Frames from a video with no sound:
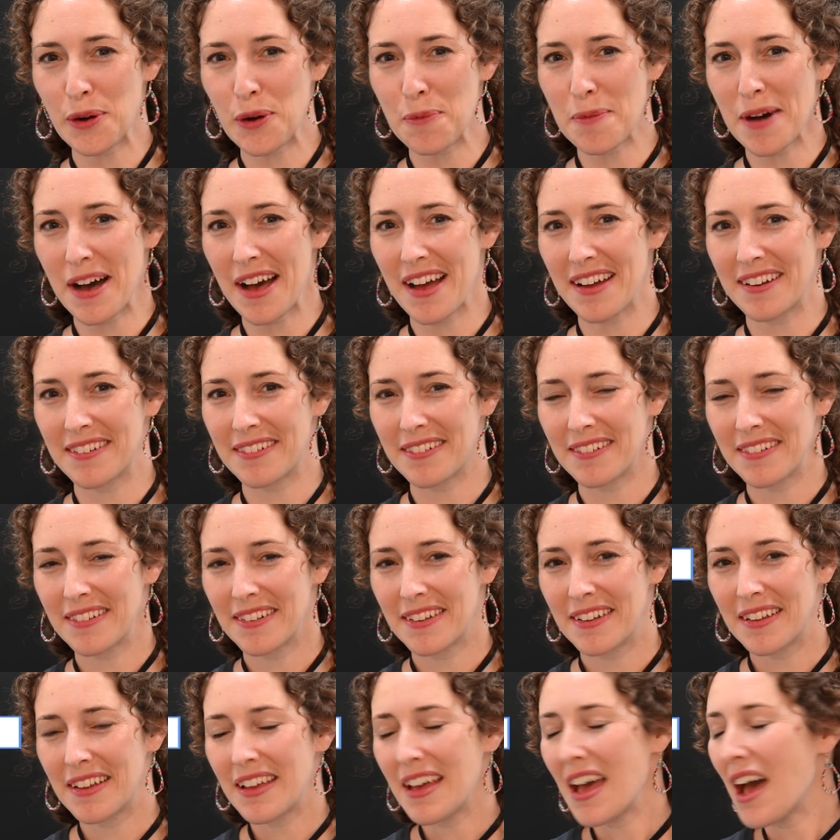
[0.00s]
robot.
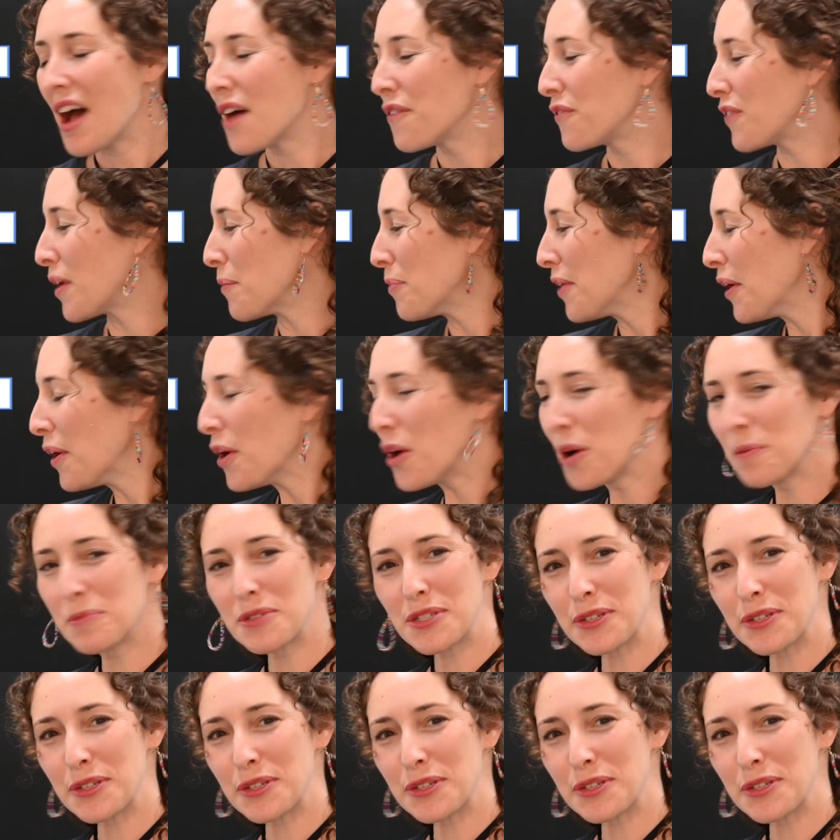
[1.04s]
From the home